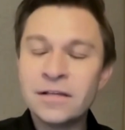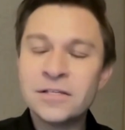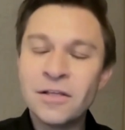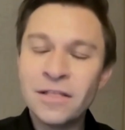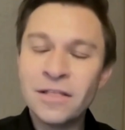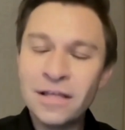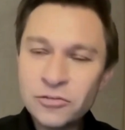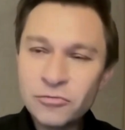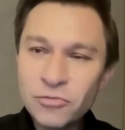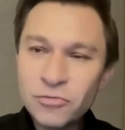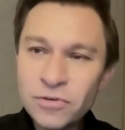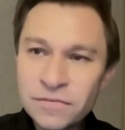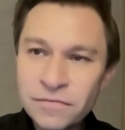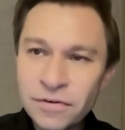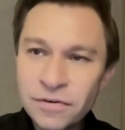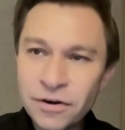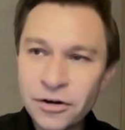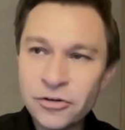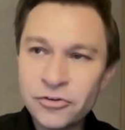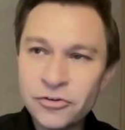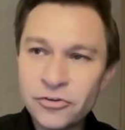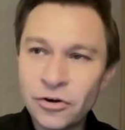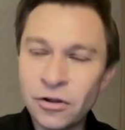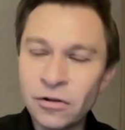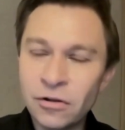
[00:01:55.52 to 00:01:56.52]
So that's
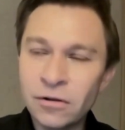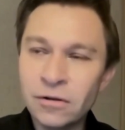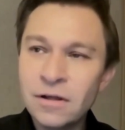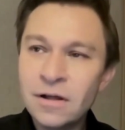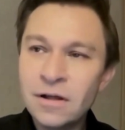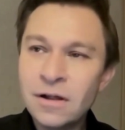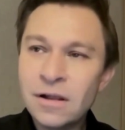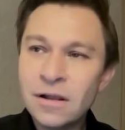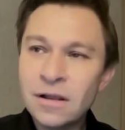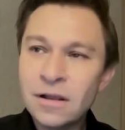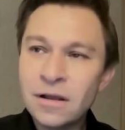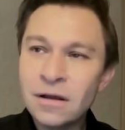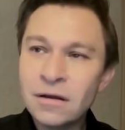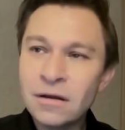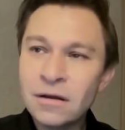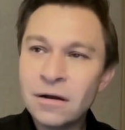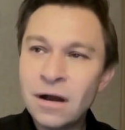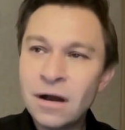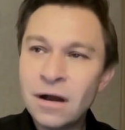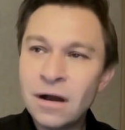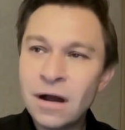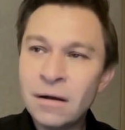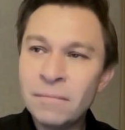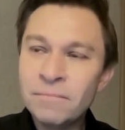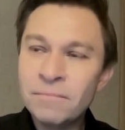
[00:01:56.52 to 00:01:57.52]
resveratrol.
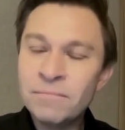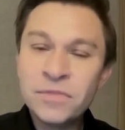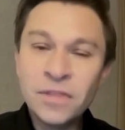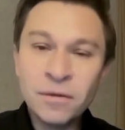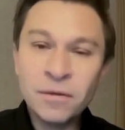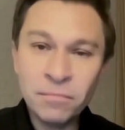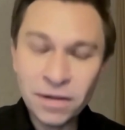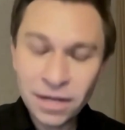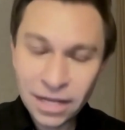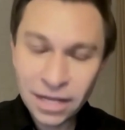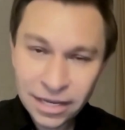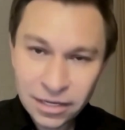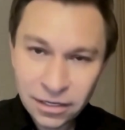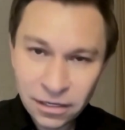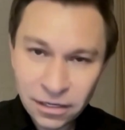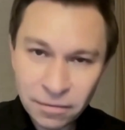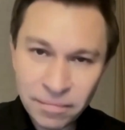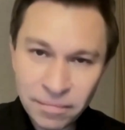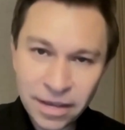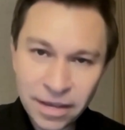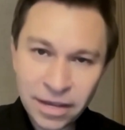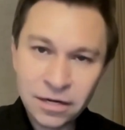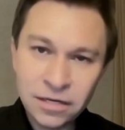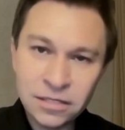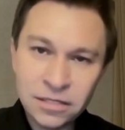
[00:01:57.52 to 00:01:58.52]
Uh, the molecular
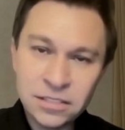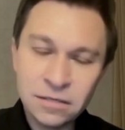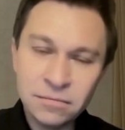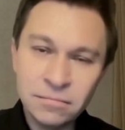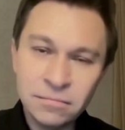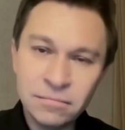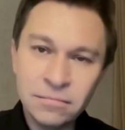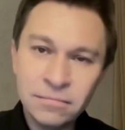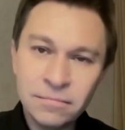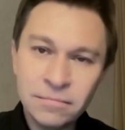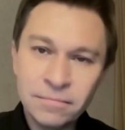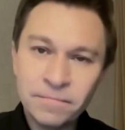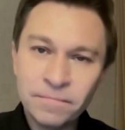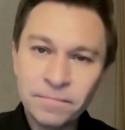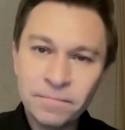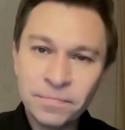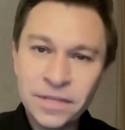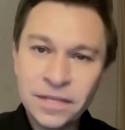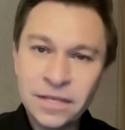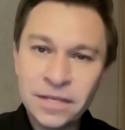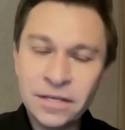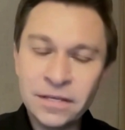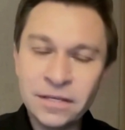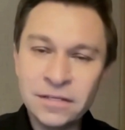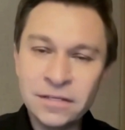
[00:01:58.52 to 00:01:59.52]
mechanism
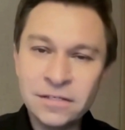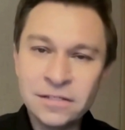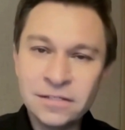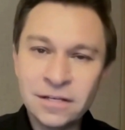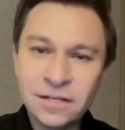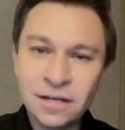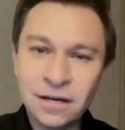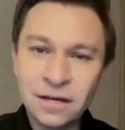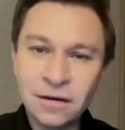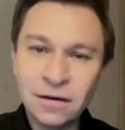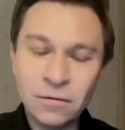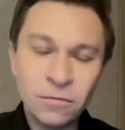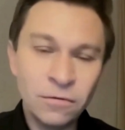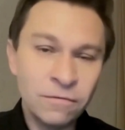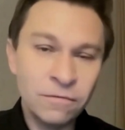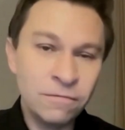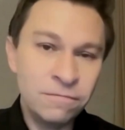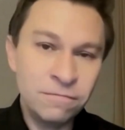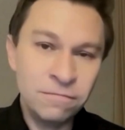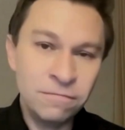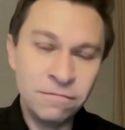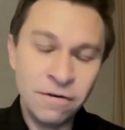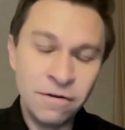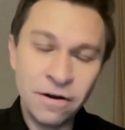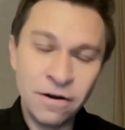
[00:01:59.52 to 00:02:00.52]
is uh,
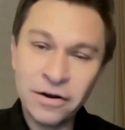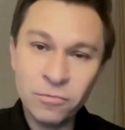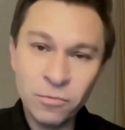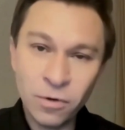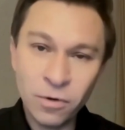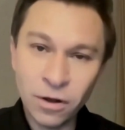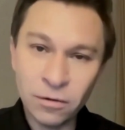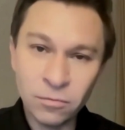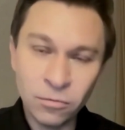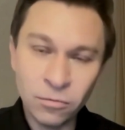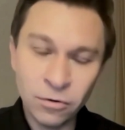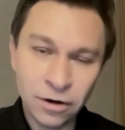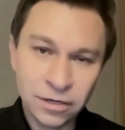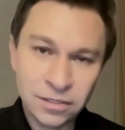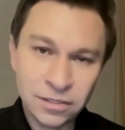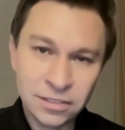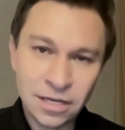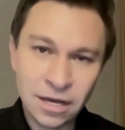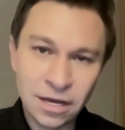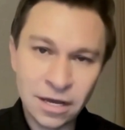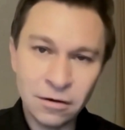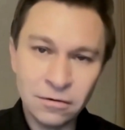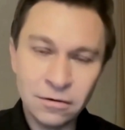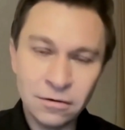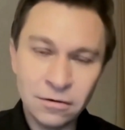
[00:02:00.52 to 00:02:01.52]
very well
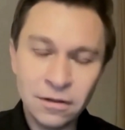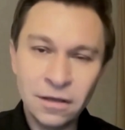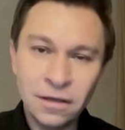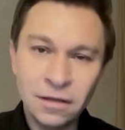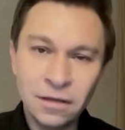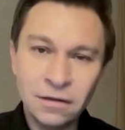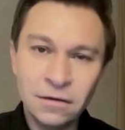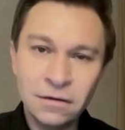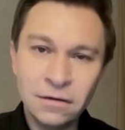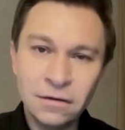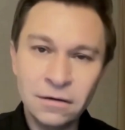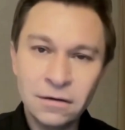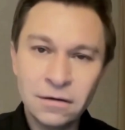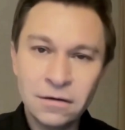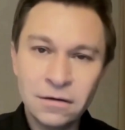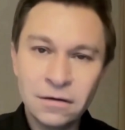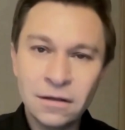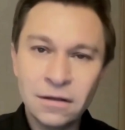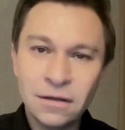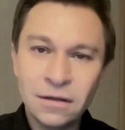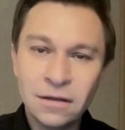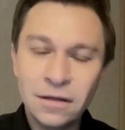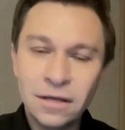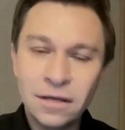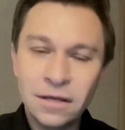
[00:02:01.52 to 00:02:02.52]
worked out. It
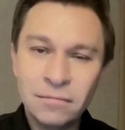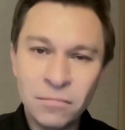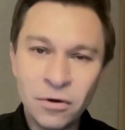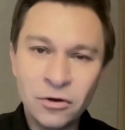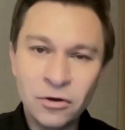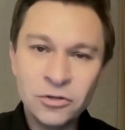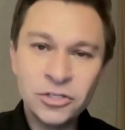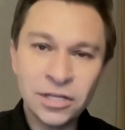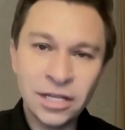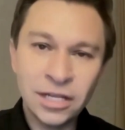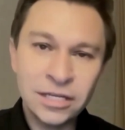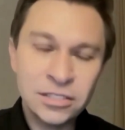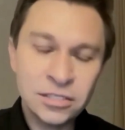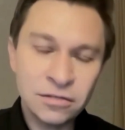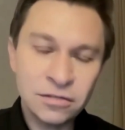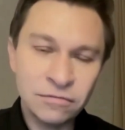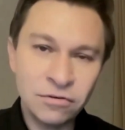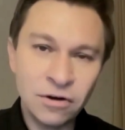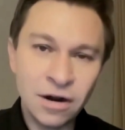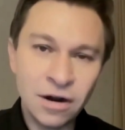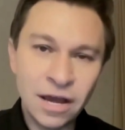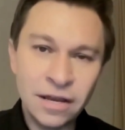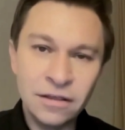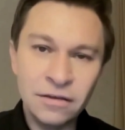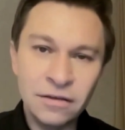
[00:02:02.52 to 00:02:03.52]
modulates a
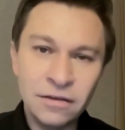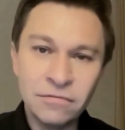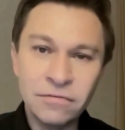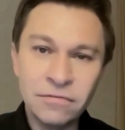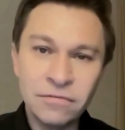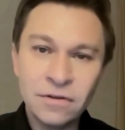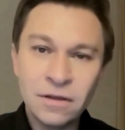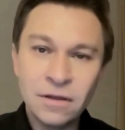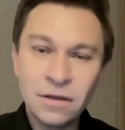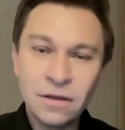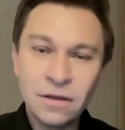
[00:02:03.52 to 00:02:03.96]
variety of